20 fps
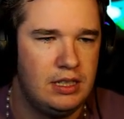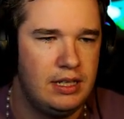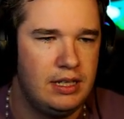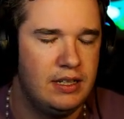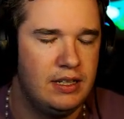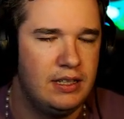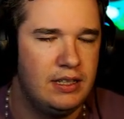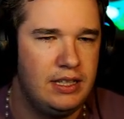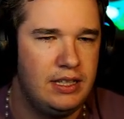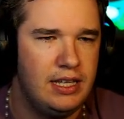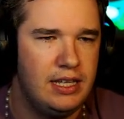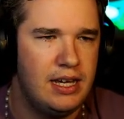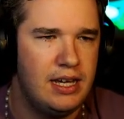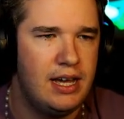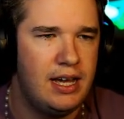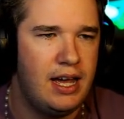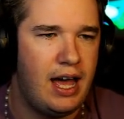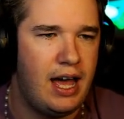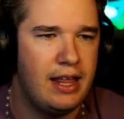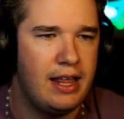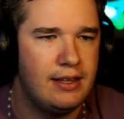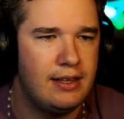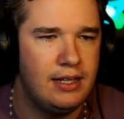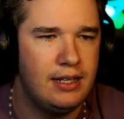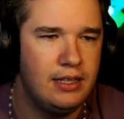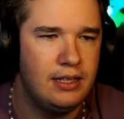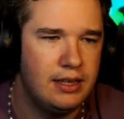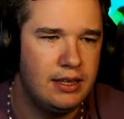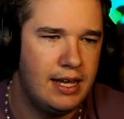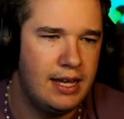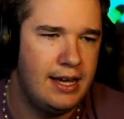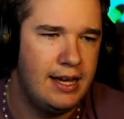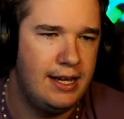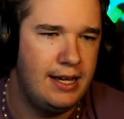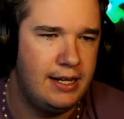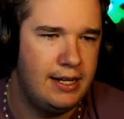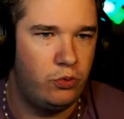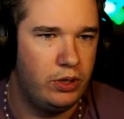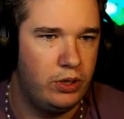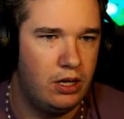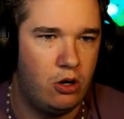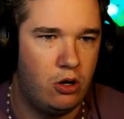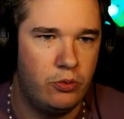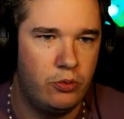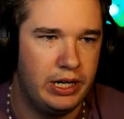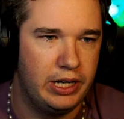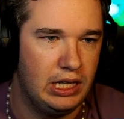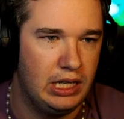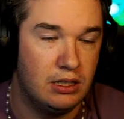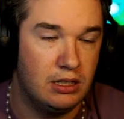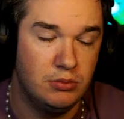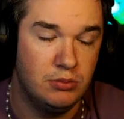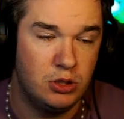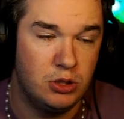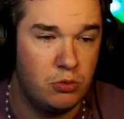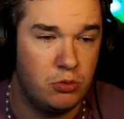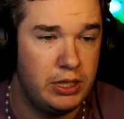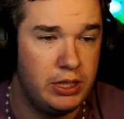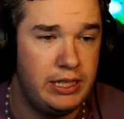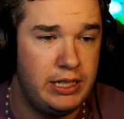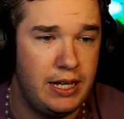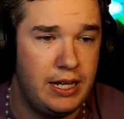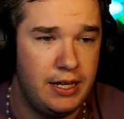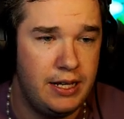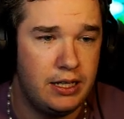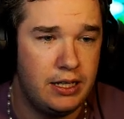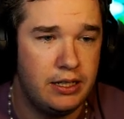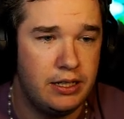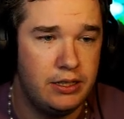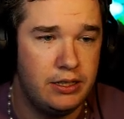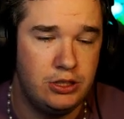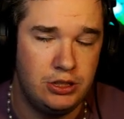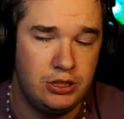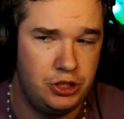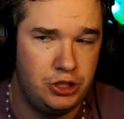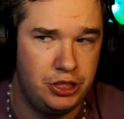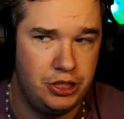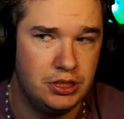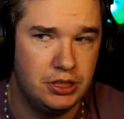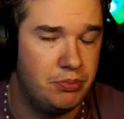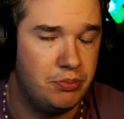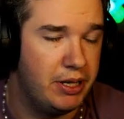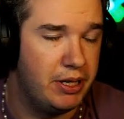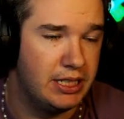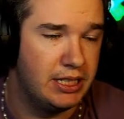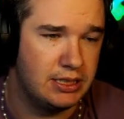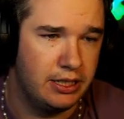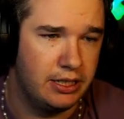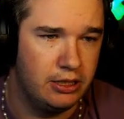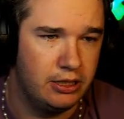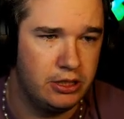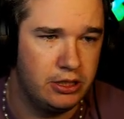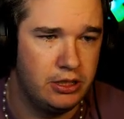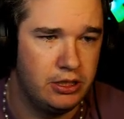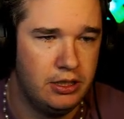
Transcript: Yeah, I think that when it comes to retake, she's the best character.